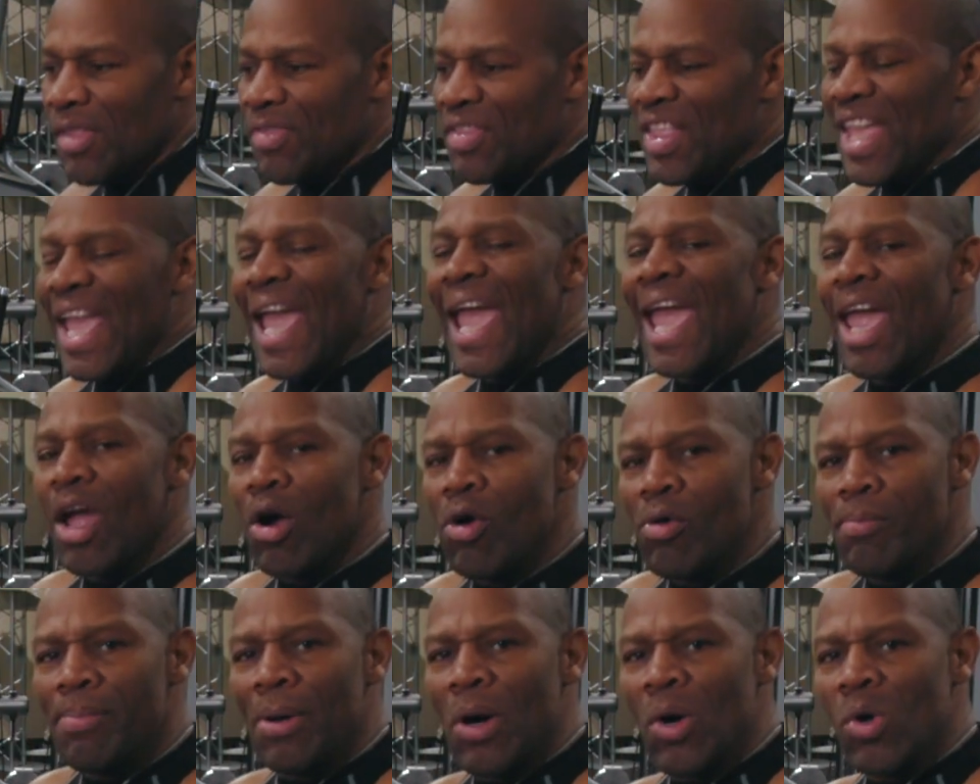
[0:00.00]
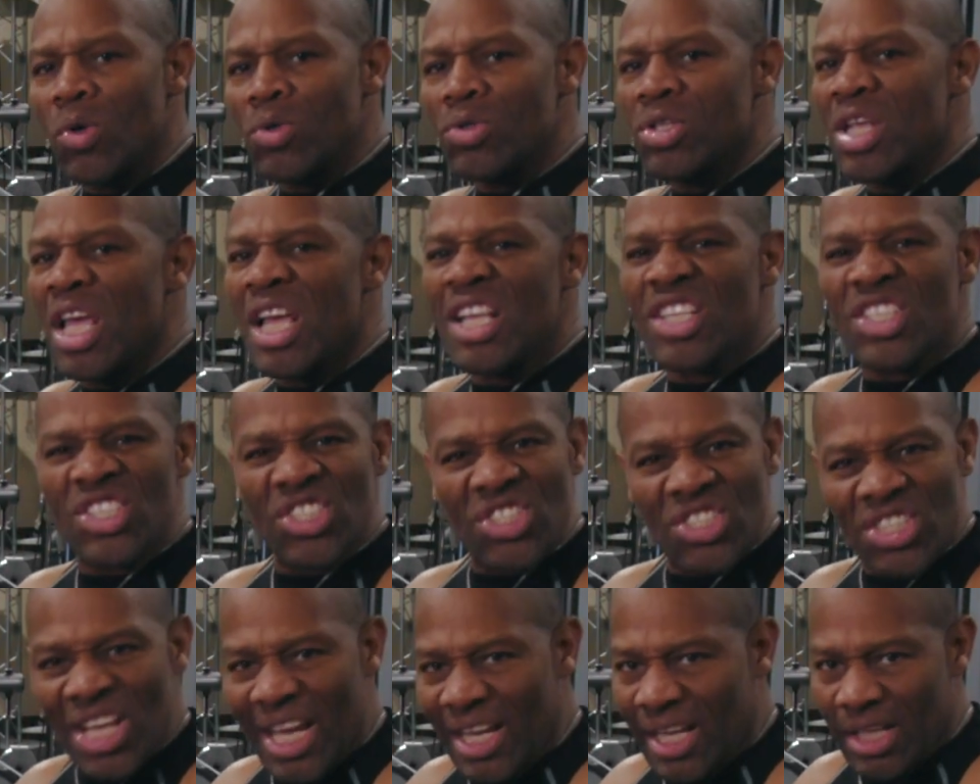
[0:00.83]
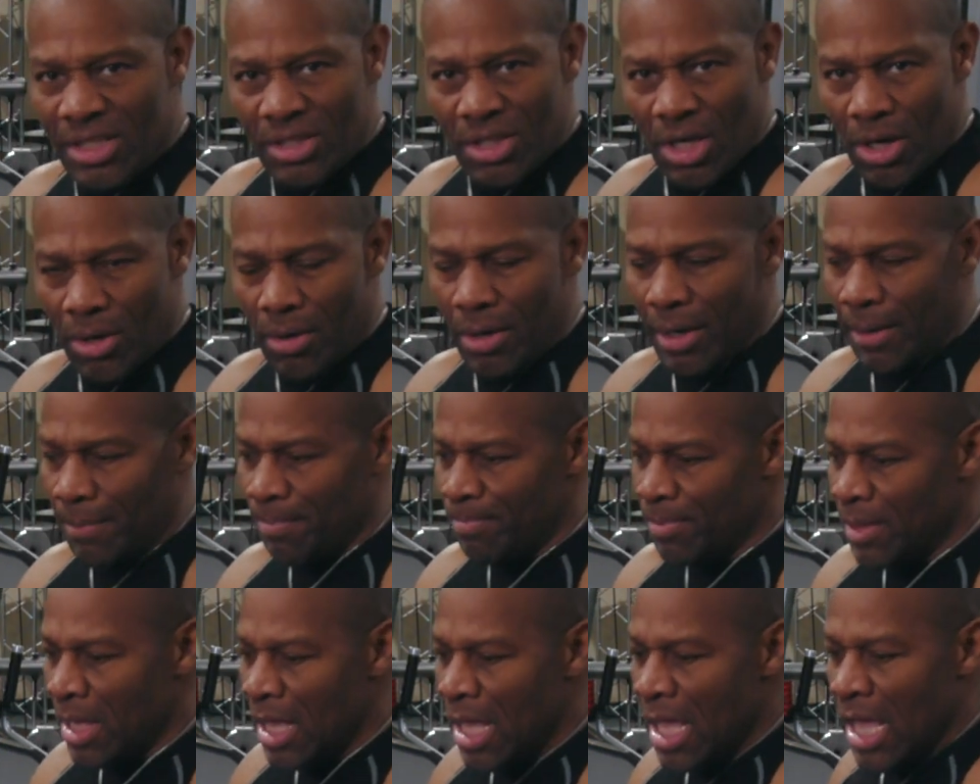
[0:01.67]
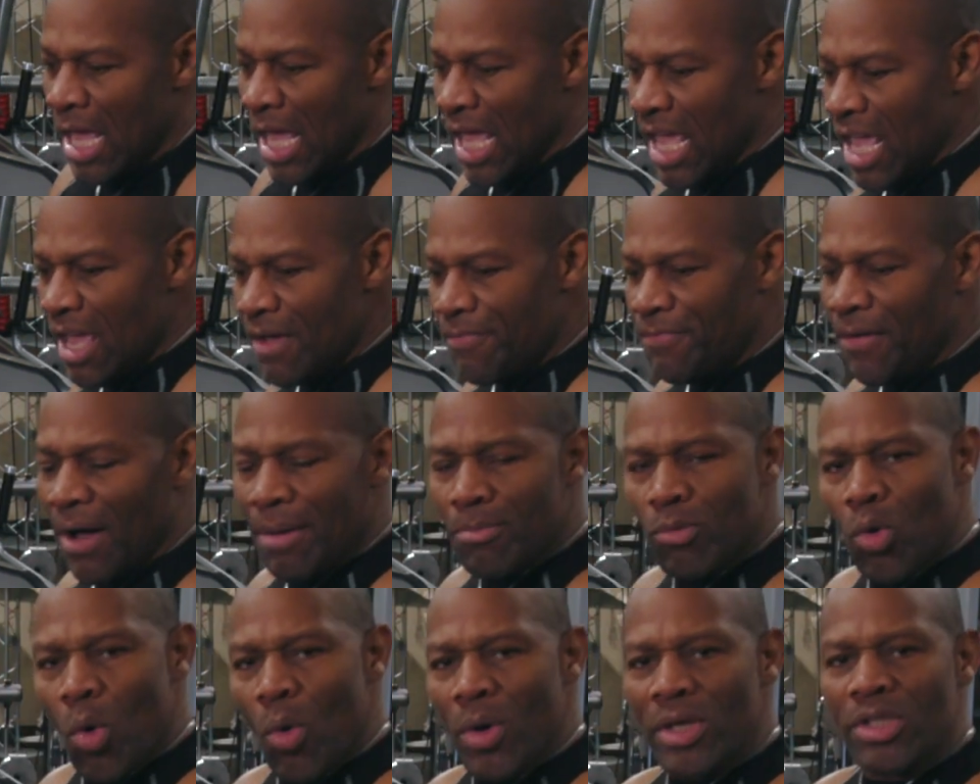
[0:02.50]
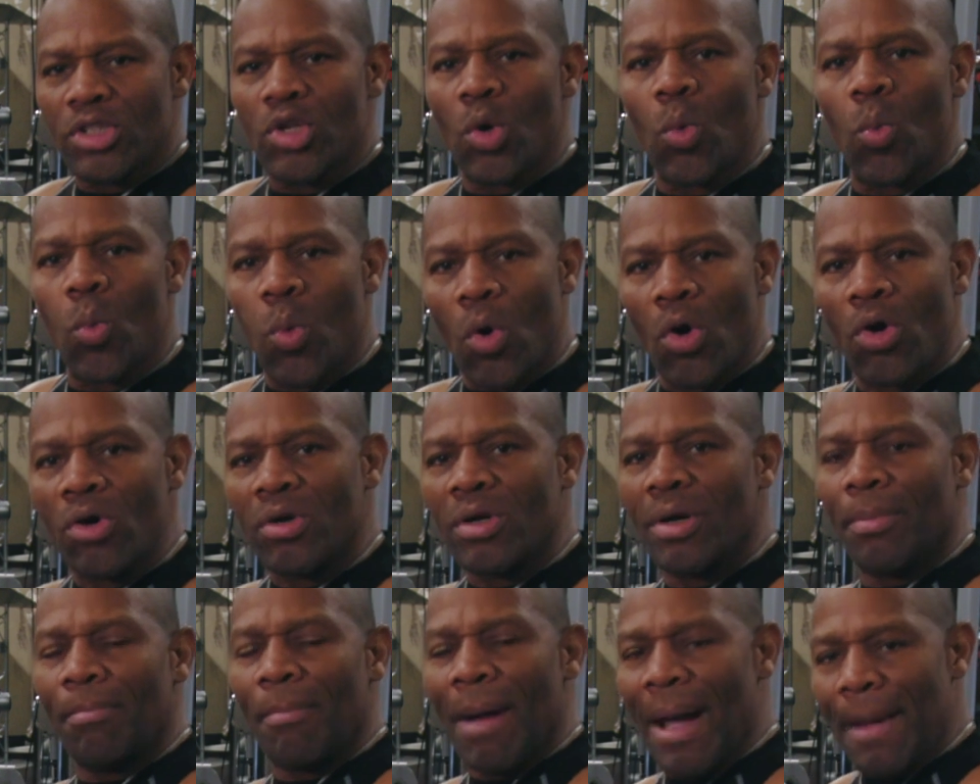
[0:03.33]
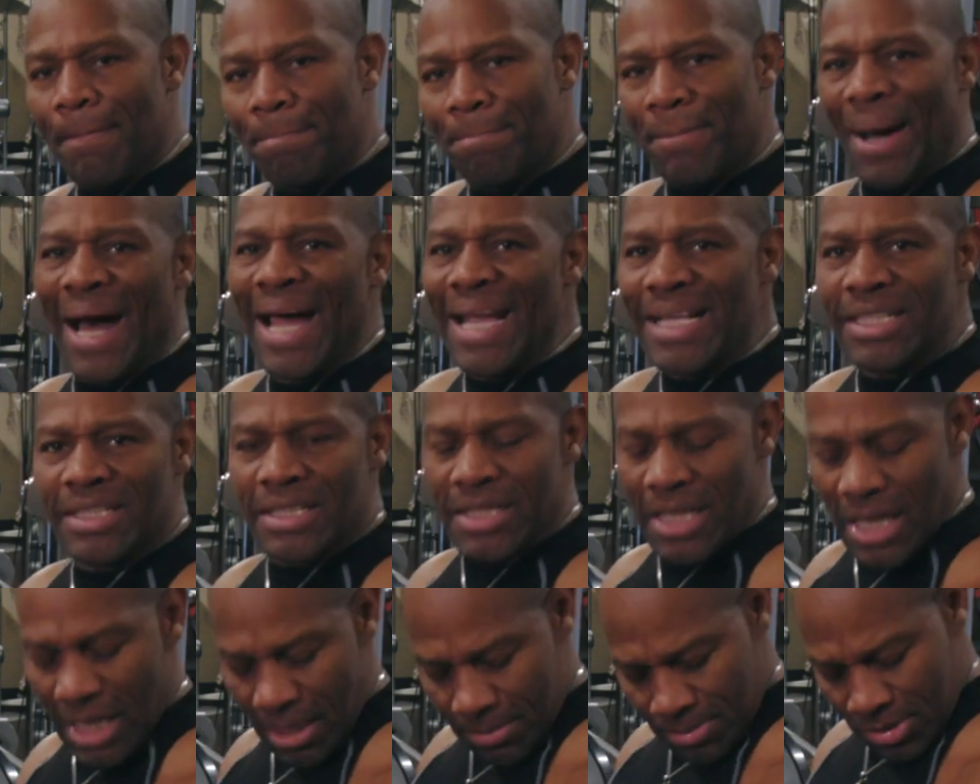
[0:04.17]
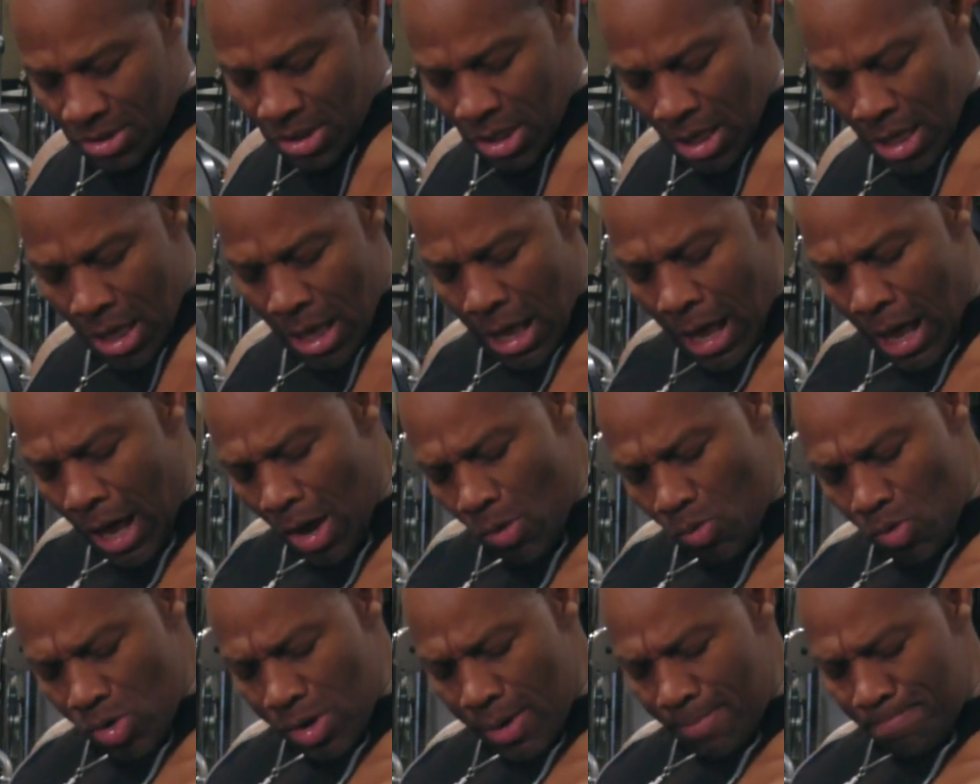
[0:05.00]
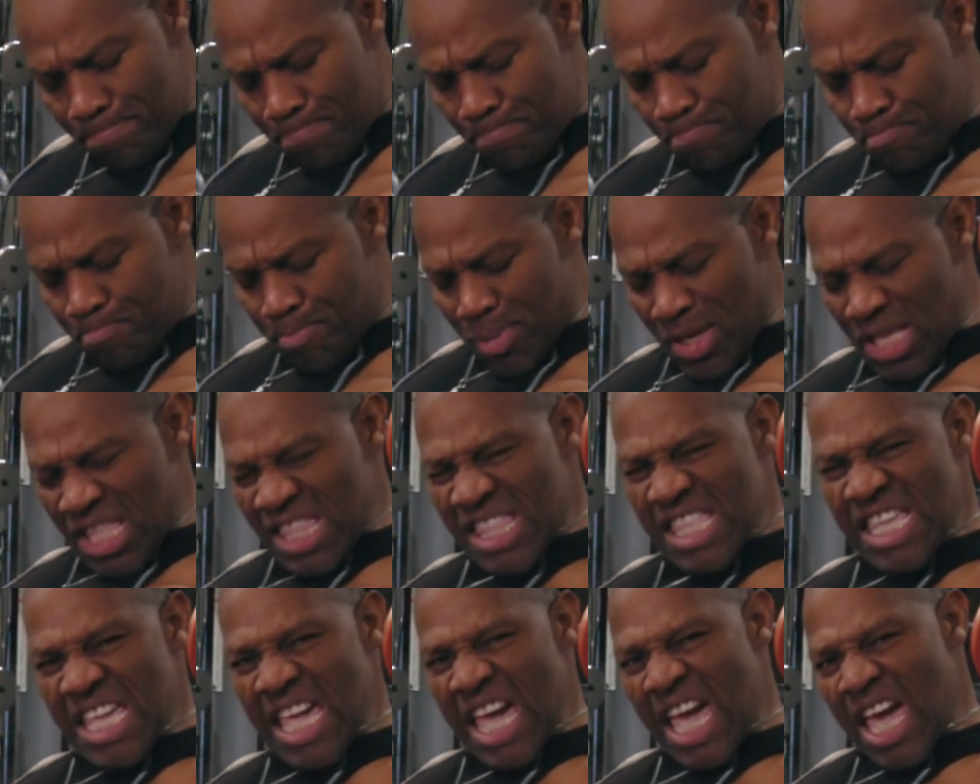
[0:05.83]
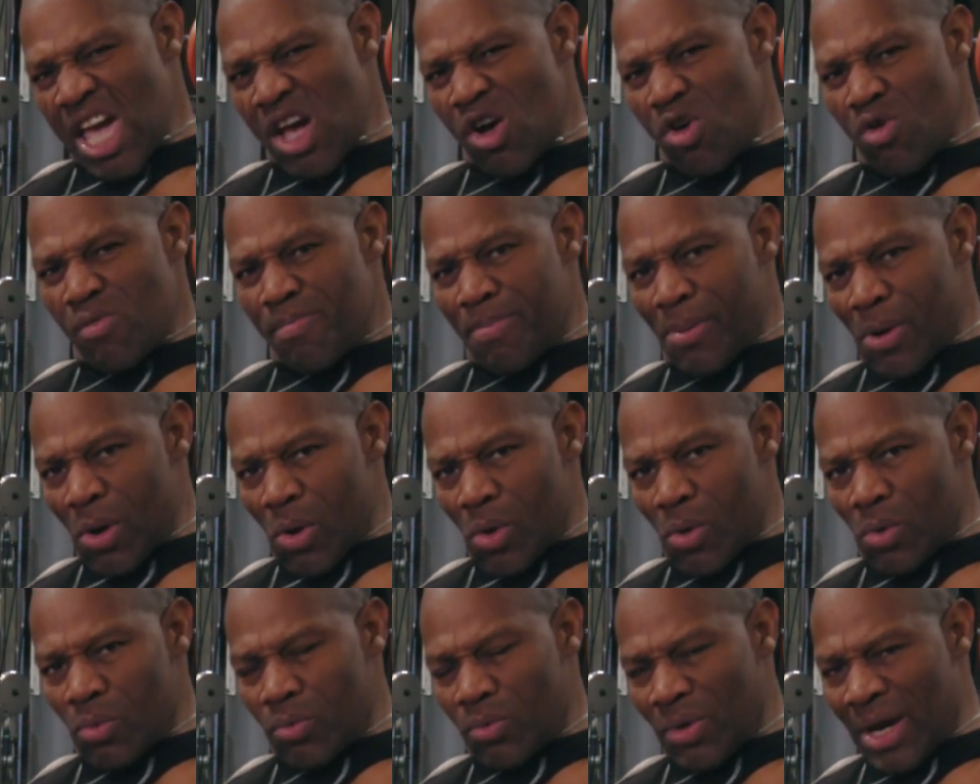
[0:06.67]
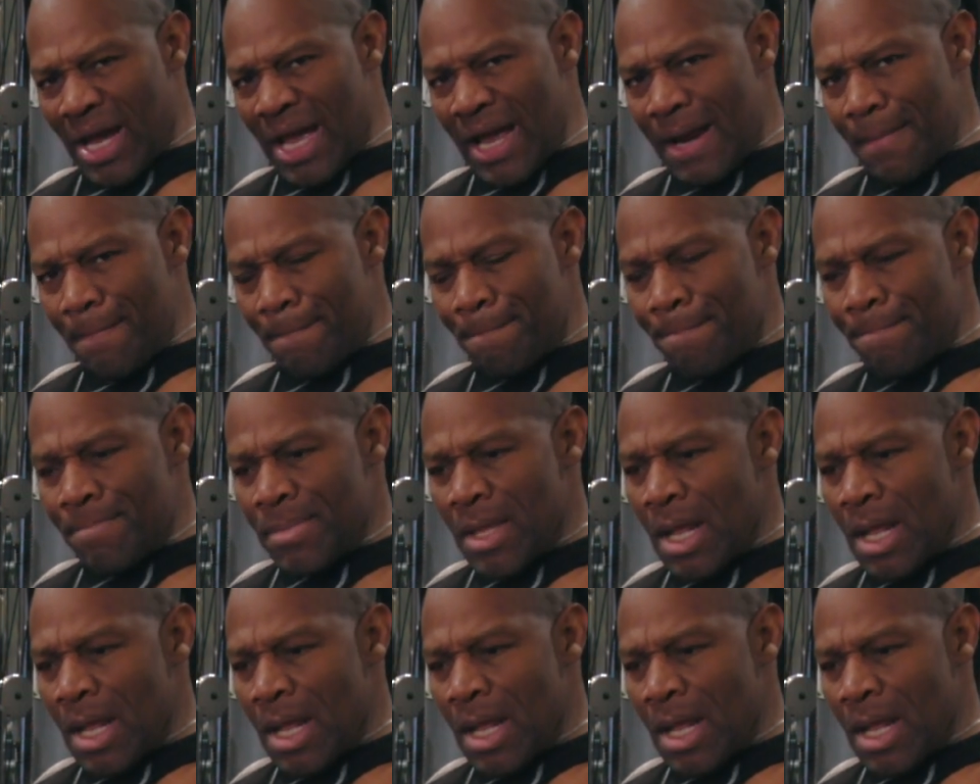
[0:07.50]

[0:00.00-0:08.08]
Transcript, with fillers: The elbows secondary. If I'm going to work my biceps, I want to bend the elbow, right?